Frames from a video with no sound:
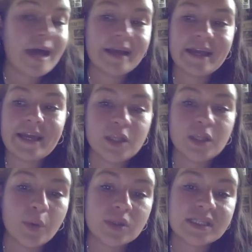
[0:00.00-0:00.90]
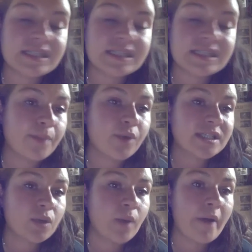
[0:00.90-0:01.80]
and hitting the bosses and the
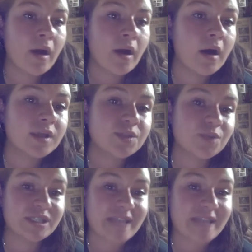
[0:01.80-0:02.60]
oppressor where it hurts, which is